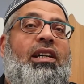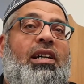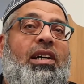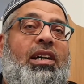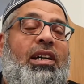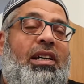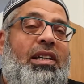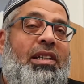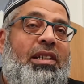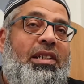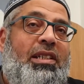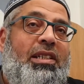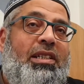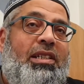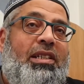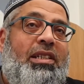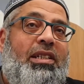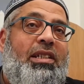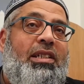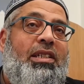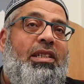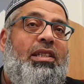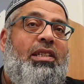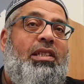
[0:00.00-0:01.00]
And
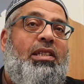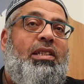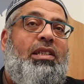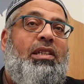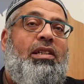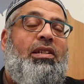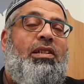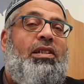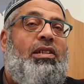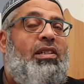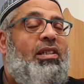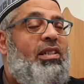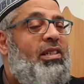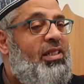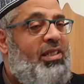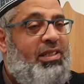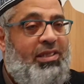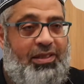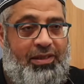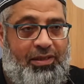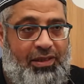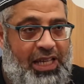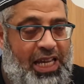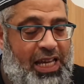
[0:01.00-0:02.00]

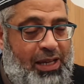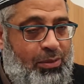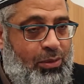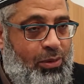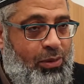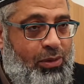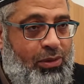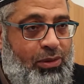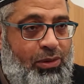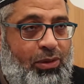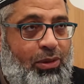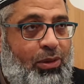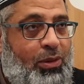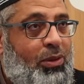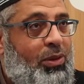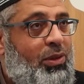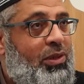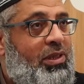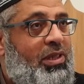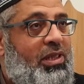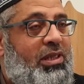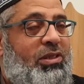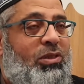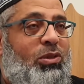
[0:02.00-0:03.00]
camels,
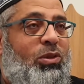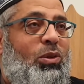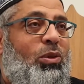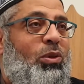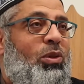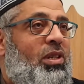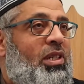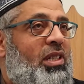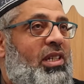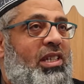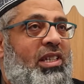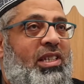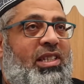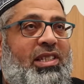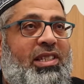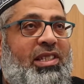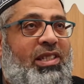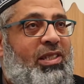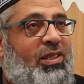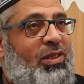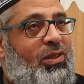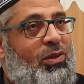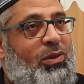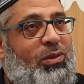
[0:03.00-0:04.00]
horses, donkeys,
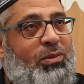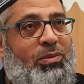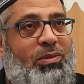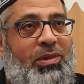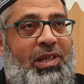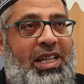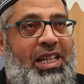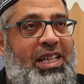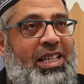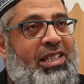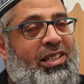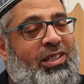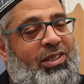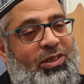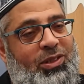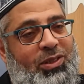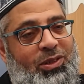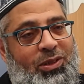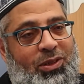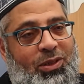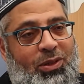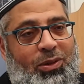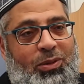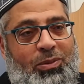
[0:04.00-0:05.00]
no planes,
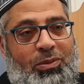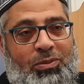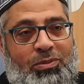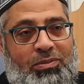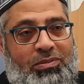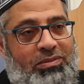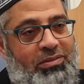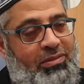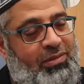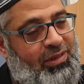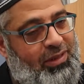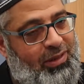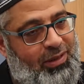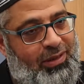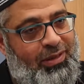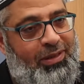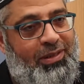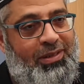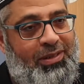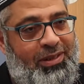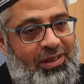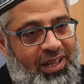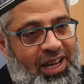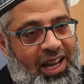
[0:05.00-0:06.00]
no, you know,
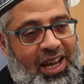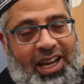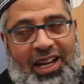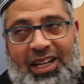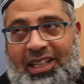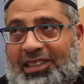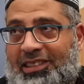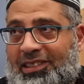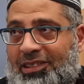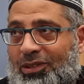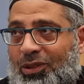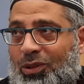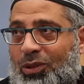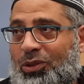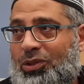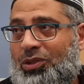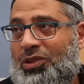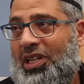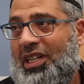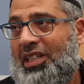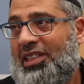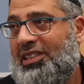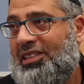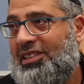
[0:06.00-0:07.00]
cars, no
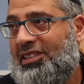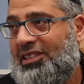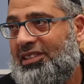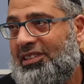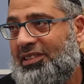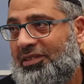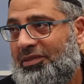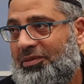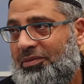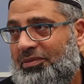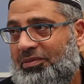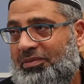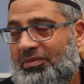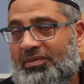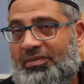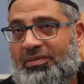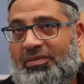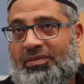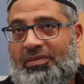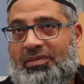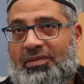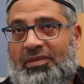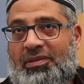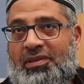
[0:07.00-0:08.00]
trucks.
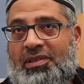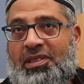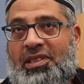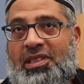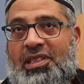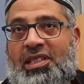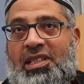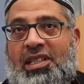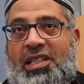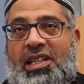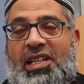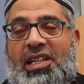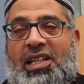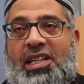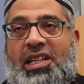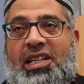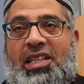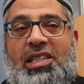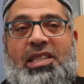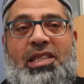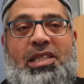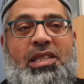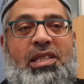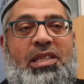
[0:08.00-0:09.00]

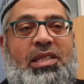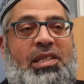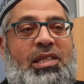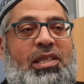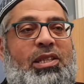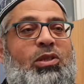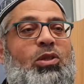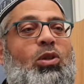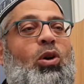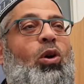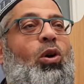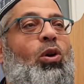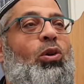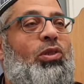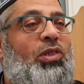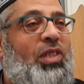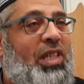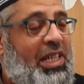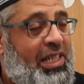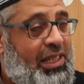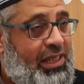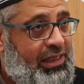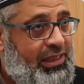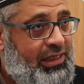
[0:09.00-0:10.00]
And there's no
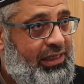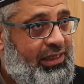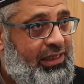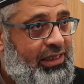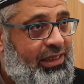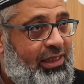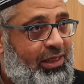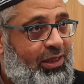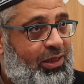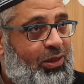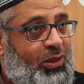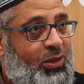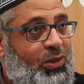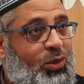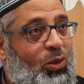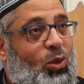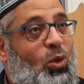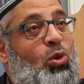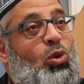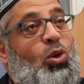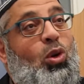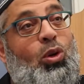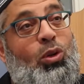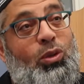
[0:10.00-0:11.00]
hotels, no
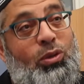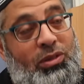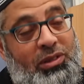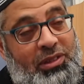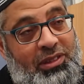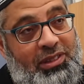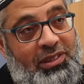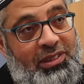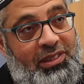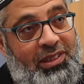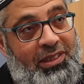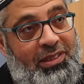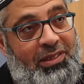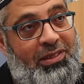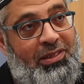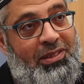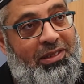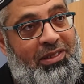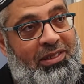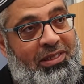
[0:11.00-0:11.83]
roads, you know.